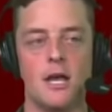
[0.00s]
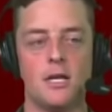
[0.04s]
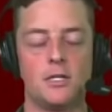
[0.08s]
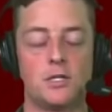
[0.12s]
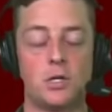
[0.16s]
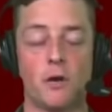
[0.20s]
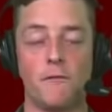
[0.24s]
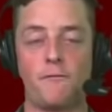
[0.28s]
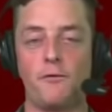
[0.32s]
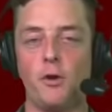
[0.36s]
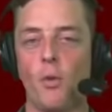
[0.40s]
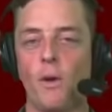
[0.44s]

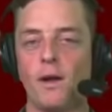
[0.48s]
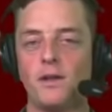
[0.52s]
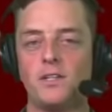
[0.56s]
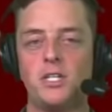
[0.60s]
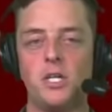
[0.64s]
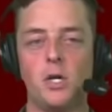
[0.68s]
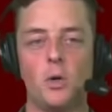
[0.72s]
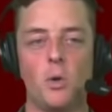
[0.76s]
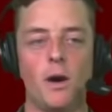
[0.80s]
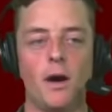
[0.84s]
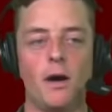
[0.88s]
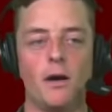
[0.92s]
So if you want
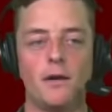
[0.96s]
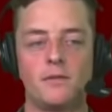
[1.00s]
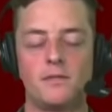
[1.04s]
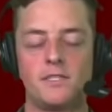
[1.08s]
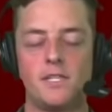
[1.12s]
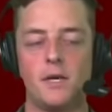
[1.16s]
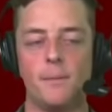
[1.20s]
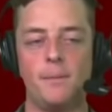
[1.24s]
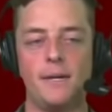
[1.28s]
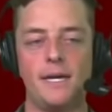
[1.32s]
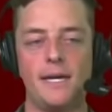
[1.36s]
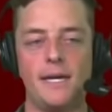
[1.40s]
Tua
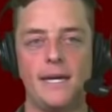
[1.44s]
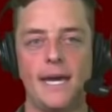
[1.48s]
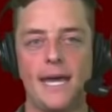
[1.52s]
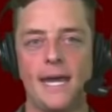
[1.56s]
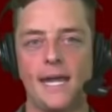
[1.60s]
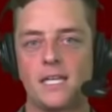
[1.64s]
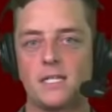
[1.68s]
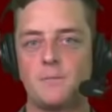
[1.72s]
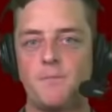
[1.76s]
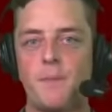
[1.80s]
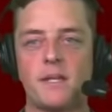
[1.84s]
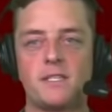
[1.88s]
to be an
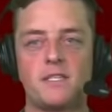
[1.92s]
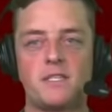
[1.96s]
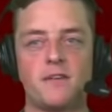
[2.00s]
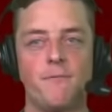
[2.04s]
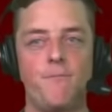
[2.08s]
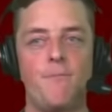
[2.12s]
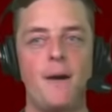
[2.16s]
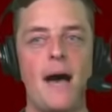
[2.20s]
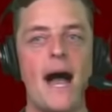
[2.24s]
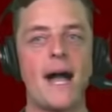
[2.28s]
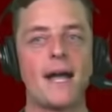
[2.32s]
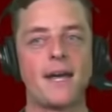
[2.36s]

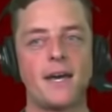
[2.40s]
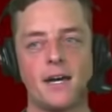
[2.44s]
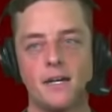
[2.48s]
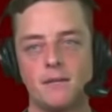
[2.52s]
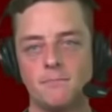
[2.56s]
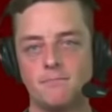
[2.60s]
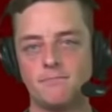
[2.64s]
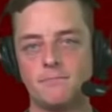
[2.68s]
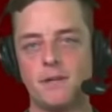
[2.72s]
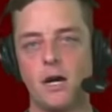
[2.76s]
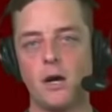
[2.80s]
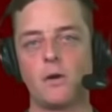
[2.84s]
expensive
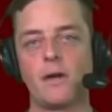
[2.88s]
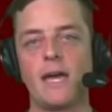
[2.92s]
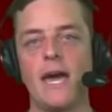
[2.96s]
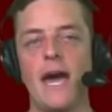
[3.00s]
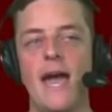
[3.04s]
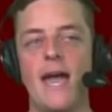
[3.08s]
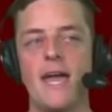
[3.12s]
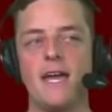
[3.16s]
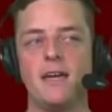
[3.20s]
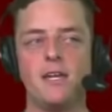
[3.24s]
backup, okay.